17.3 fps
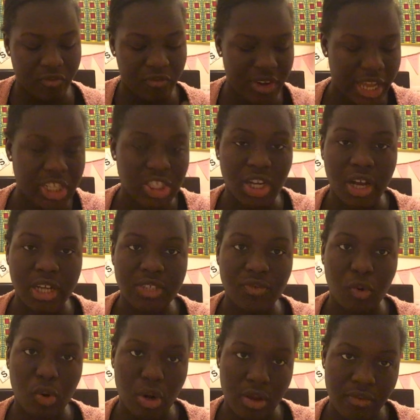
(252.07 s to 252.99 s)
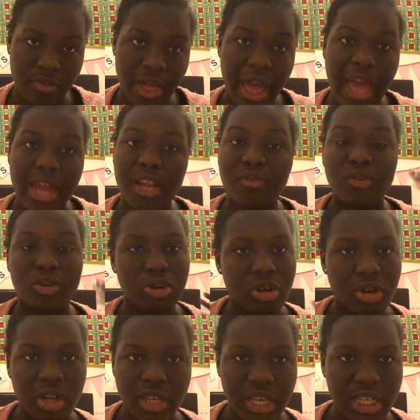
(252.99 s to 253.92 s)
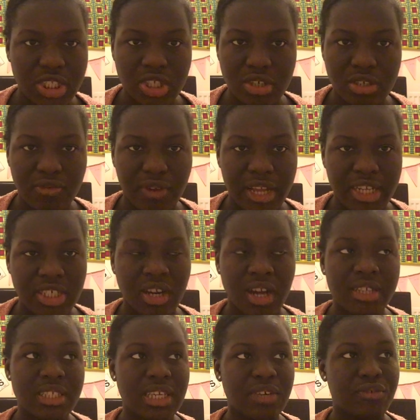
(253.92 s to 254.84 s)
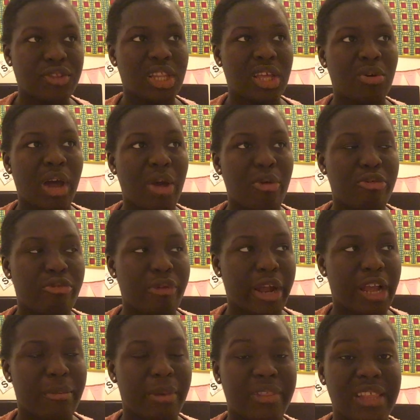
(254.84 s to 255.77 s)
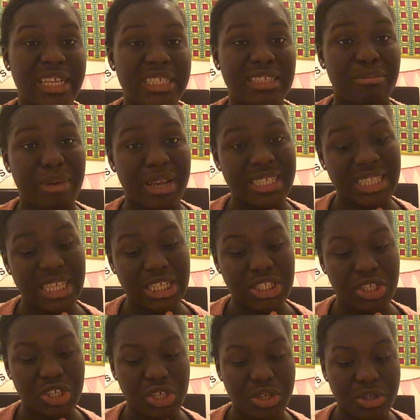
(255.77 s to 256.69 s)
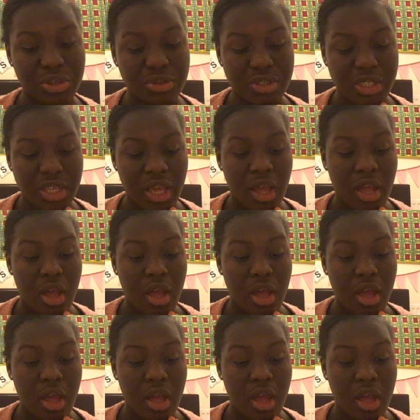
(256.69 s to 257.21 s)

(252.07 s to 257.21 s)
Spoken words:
flashcards for all of that. And if you're not looking to use flashcards, even though I would recommend that's the best thing to use,